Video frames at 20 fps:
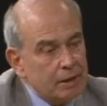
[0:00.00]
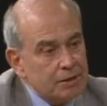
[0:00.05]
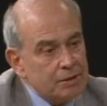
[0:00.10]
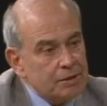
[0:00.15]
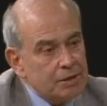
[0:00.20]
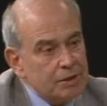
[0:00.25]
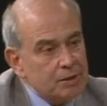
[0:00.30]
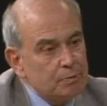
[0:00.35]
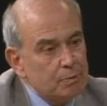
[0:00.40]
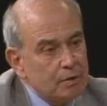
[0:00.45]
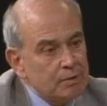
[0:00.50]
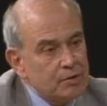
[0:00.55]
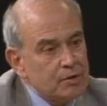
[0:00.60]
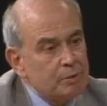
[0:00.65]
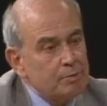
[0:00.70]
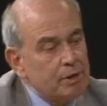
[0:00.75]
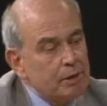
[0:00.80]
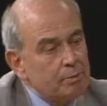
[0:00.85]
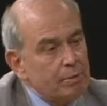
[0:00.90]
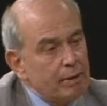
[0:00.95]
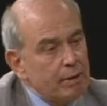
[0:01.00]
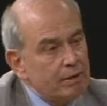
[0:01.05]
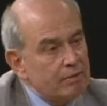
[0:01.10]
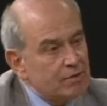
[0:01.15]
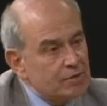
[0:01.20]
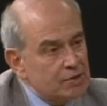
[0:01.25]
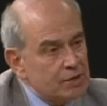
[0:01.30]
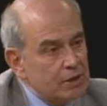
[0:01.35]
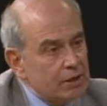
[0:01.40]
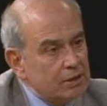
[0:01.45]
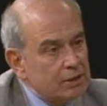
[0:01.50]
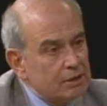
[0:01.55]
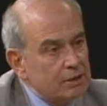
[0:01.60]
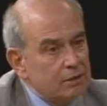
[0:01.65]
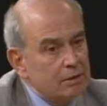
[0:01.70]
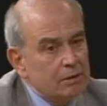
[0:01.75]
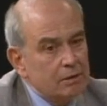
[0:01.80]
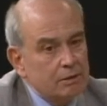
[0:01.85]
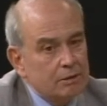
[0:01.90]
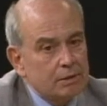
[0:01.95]
6 months and a better part of a
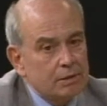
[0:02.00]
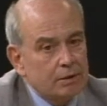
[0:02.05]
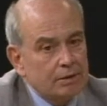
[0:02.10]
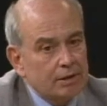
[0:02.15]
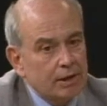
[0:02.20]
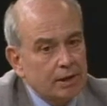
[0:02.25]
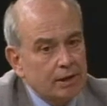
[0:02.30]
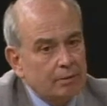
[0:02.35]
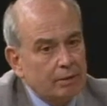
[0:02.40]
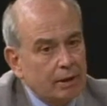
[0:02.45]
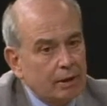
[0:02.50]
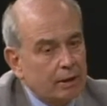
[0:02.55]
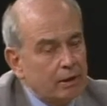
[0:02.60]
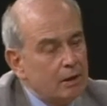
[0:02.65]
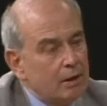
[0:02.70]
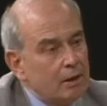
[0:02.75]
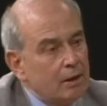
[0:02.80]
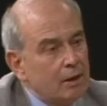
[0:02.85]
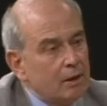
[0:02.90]
season to think about it.